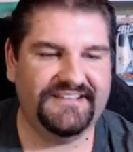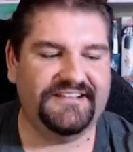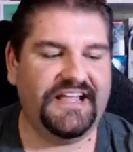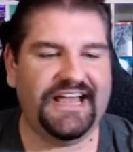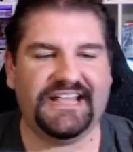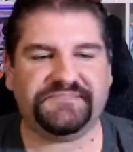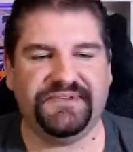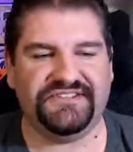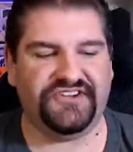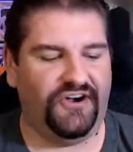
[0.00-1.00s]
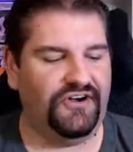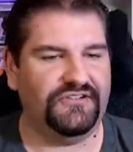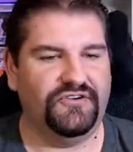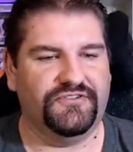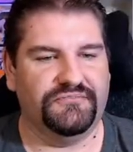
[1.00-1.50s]
Got Espeons all
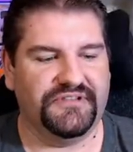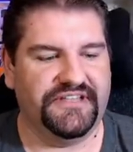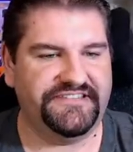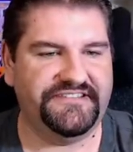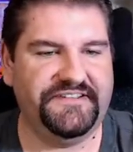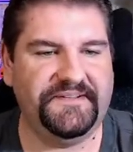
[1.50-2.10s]
over the place.